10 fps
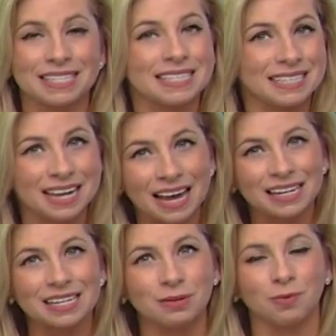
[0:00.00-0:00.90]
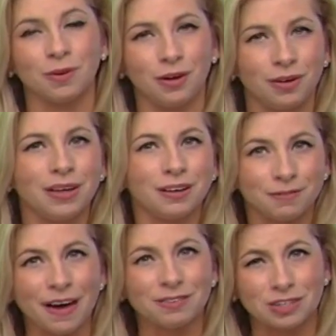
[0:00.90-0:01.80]
these 90s will feel
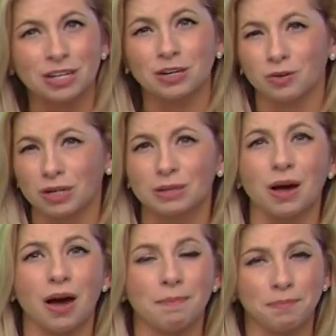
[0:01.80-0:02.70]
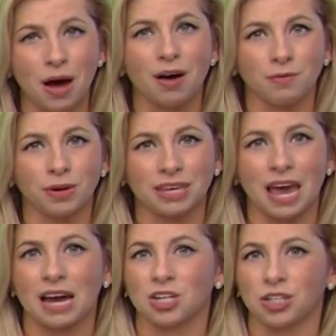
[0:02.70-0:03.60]
5 to 10 degrees above what they
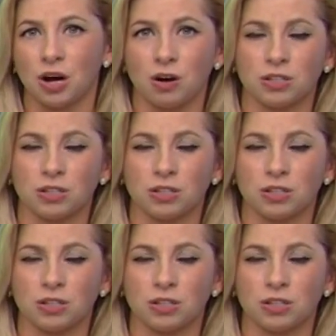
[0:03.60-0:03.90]
actually are.